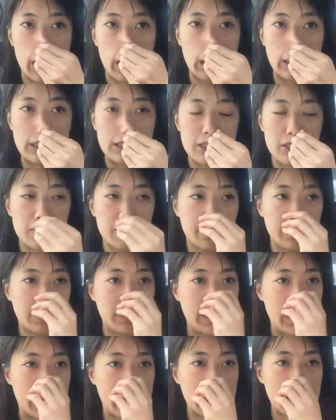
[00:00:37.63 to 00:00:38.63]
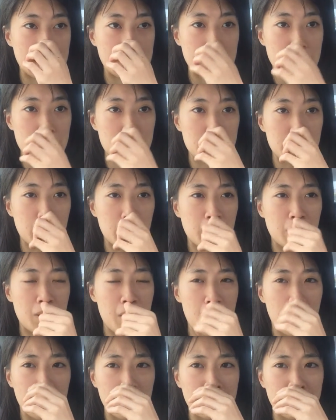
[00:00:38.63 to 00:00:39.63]
I just feel like it's
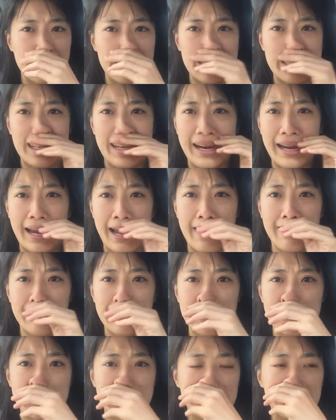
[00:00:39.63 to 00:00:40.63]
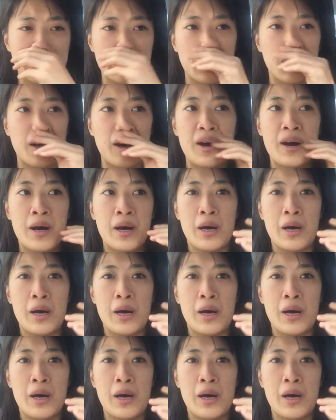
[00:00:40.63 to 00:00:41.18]
so awkward, like having to